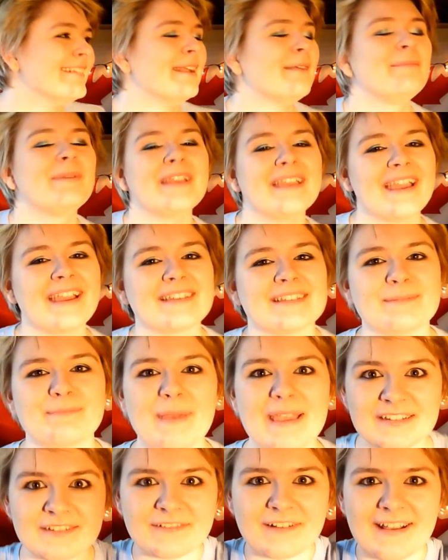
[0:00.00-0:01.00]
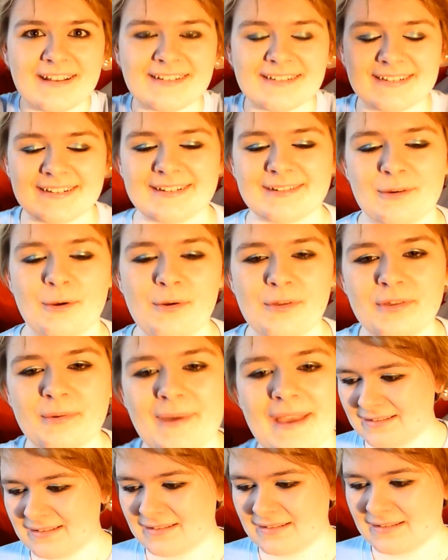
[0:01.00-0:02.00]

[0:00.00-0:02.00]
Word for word: but yes, best friend all the way.